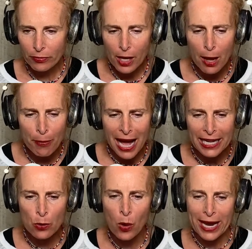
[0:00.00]
A
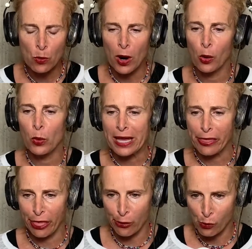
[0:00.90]
body weight where we
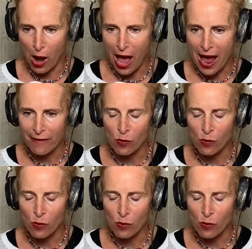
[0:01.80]
thrive,